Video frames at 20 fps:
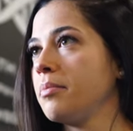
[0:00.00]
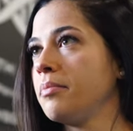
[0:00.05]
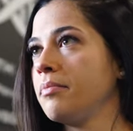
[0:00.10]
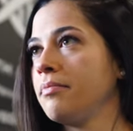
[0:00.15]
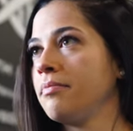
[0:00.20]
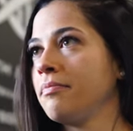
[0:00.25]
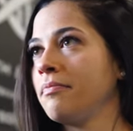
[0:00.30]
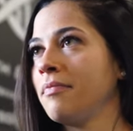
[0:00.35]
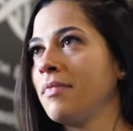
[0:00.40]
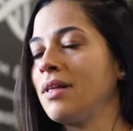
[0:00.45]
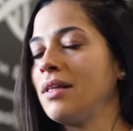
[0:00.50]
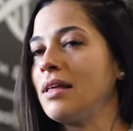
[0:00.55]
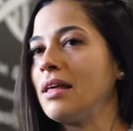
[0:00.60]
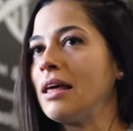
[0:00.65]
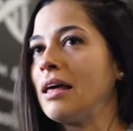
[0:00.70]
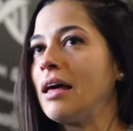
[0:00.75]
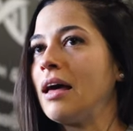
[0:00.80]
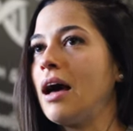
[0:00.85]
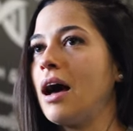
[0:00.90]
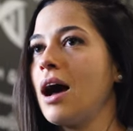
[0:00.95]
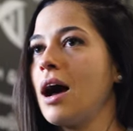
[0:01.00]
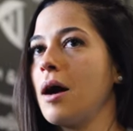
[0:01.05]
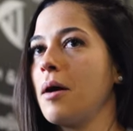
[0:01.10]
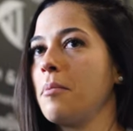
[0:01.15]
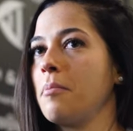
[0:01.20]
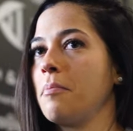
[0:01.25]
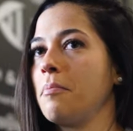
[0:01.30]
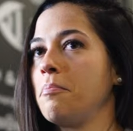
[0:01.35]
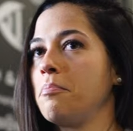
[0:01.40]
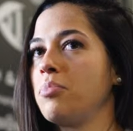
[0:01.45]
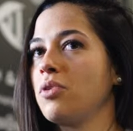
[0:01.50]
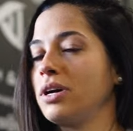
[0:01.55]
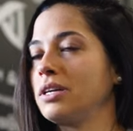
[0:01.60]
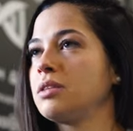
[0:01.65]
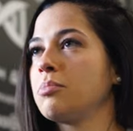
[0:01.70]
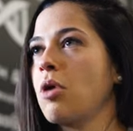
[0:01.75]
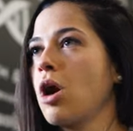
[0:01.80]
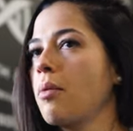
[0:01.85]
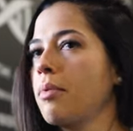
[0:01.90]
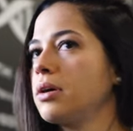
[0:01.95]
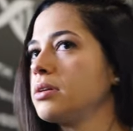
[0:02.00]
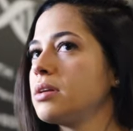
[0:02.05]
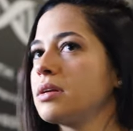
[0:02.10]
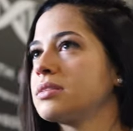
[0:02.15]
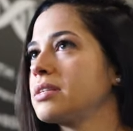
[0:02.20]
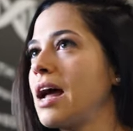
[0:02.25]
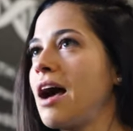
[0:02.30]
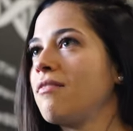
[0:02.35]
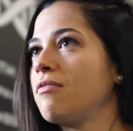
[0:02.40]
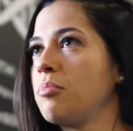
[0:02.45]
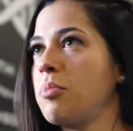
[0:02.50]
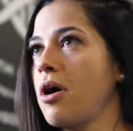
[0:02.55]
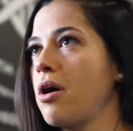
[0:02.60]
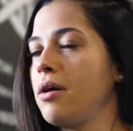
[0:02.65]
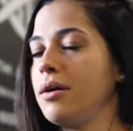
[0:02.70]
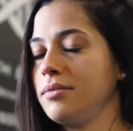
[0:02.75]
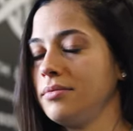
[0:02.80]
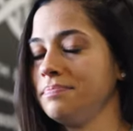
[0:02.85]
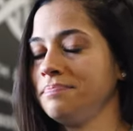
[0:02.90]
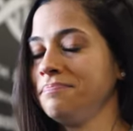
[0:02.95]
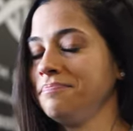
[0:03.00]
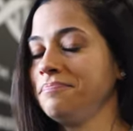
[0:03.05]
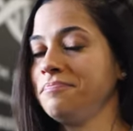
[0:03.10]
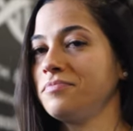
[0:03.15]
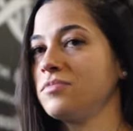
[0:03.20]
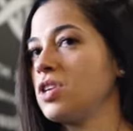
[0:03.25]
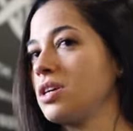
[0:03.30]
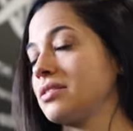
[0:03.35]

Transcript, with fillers: Um, but like the barbell doesn't have a